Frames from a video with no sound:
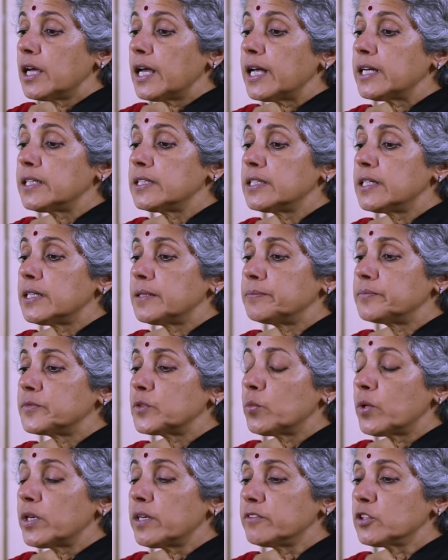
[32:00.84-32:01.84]
And uh,
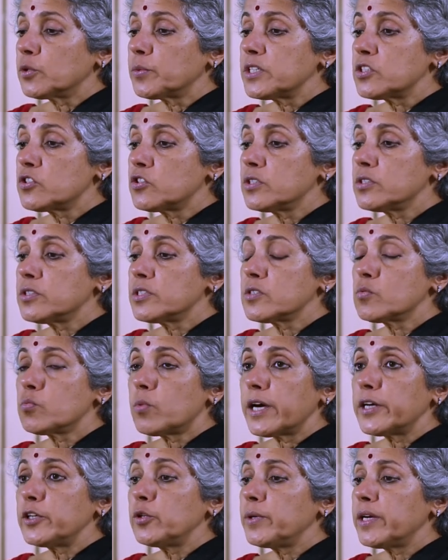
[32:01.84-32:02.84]
one of the questions is,
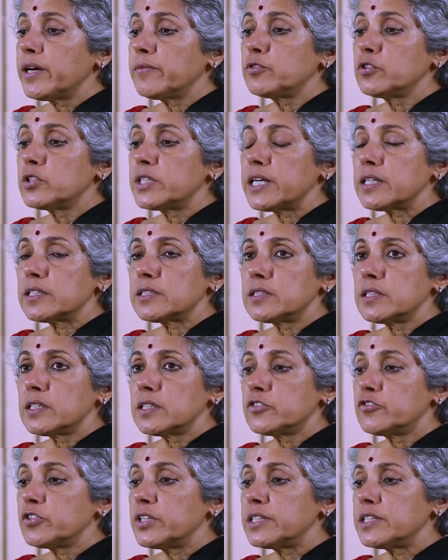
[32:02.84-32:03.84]
why do we have to take, uh,
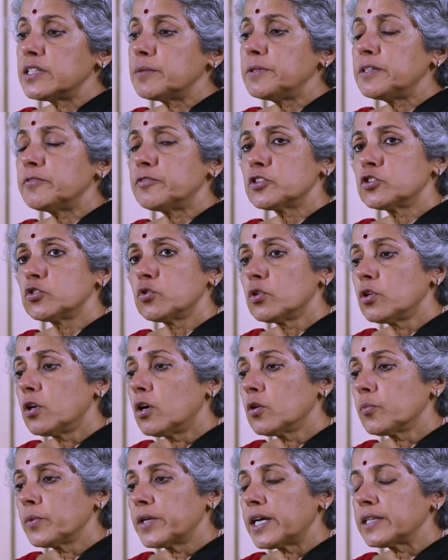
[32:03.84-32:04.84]
treat T B for so
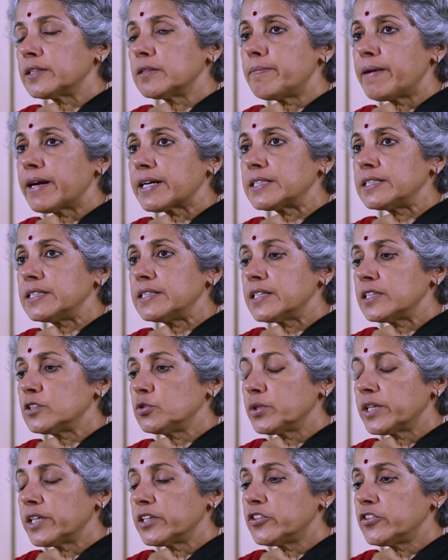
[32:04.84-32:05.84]
long when other bacteria
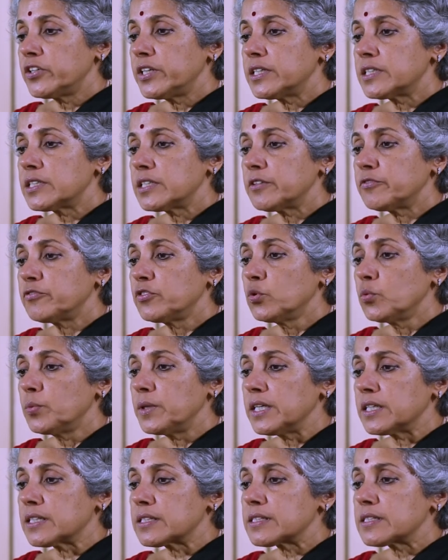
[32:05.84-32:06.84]
you can treat in a few
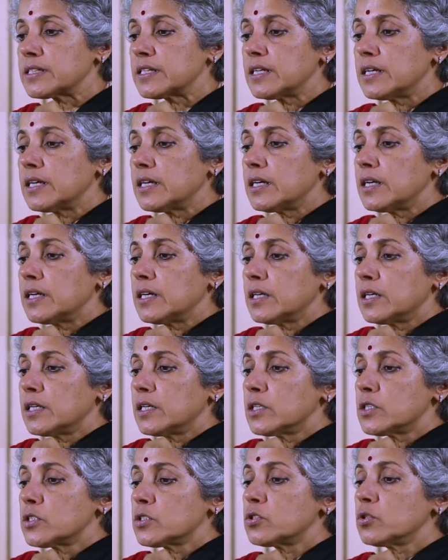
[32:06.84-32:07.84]
weeks?
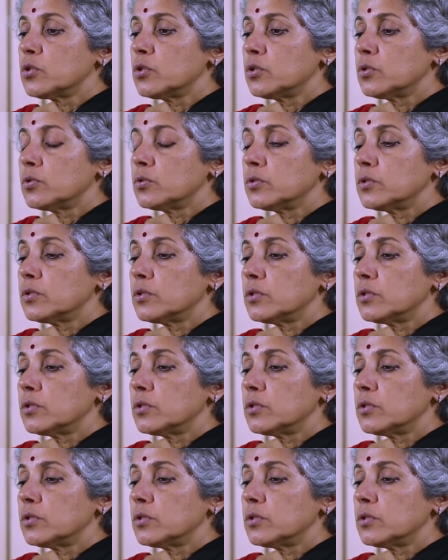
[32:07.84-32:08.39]
So